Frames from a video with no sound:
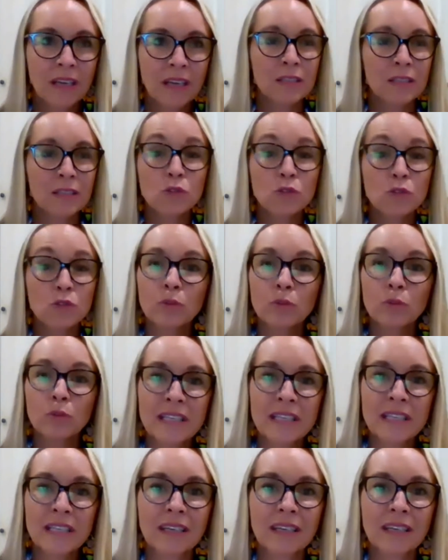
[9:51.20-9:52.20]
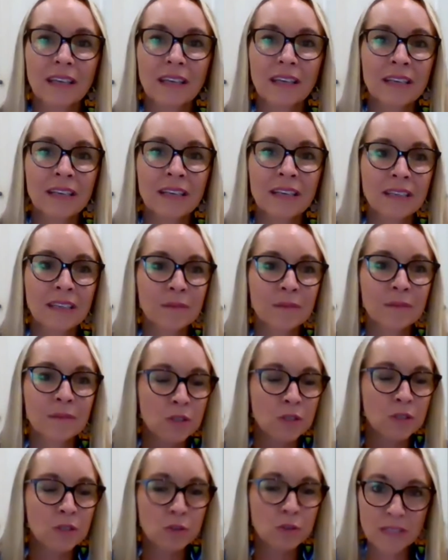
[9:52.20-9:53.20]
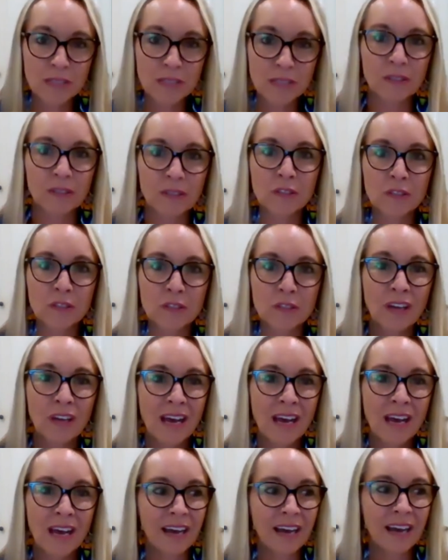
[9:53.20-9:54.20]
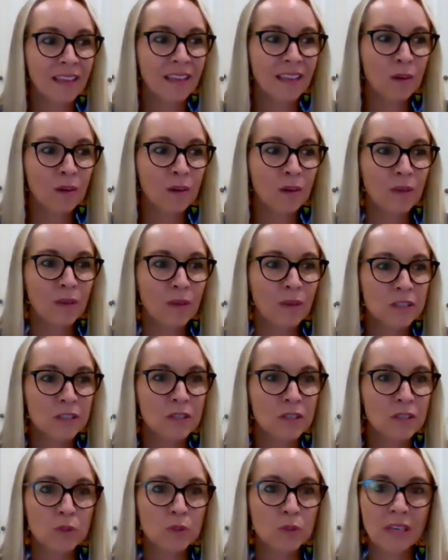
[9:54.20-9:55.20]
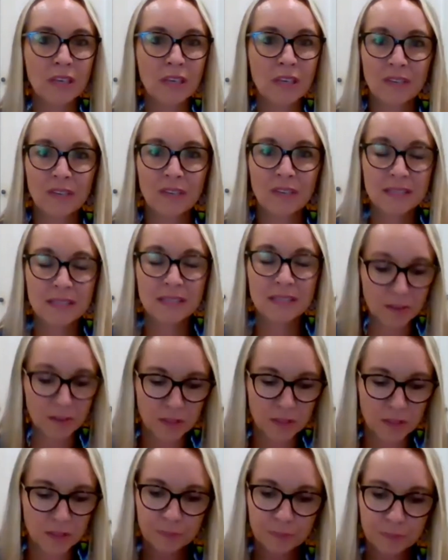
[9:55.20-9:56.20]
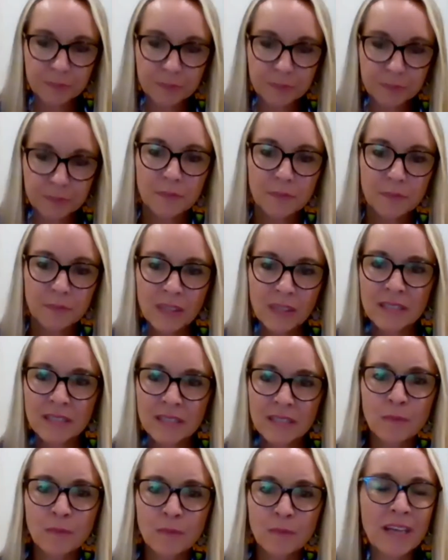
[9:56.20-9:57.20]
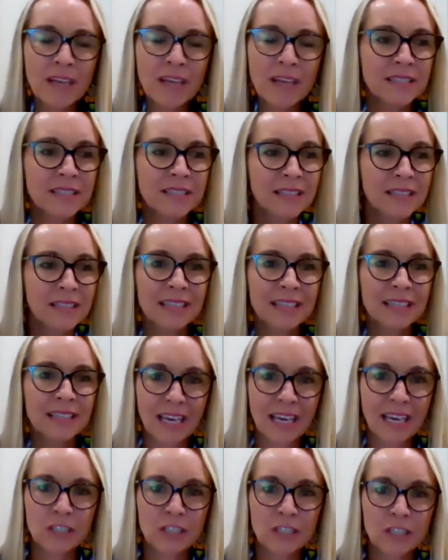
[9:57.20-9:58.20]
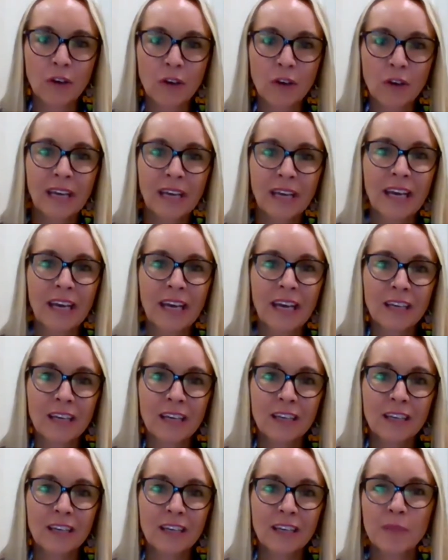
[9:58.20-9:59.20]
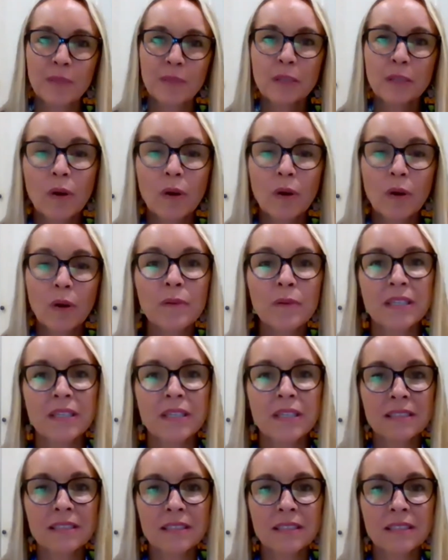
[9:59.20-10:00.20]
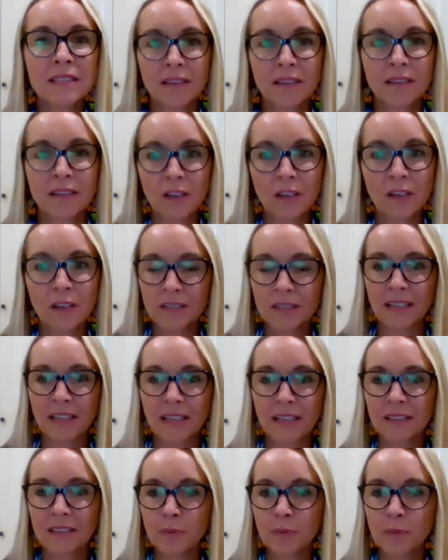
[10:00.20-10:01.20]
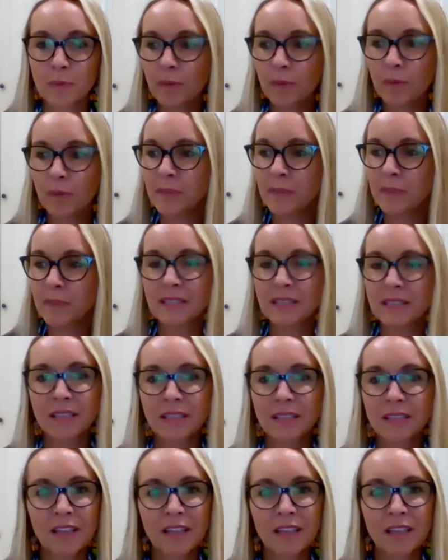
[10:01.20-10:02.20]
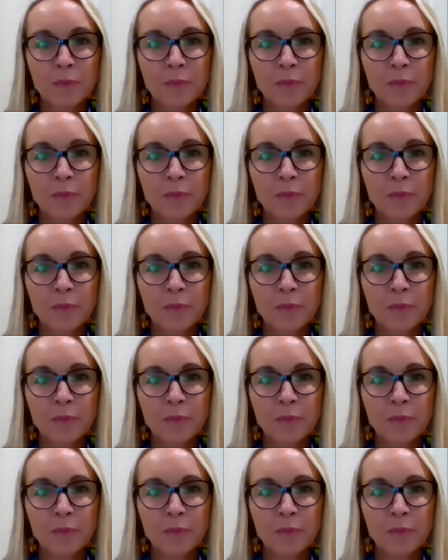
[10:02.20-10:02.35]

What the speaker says: it's traumatic and it's stressful. So I think we need to also give ourselves some grace and say it's actually okay. But the problem isn't the lockdown. The problem is the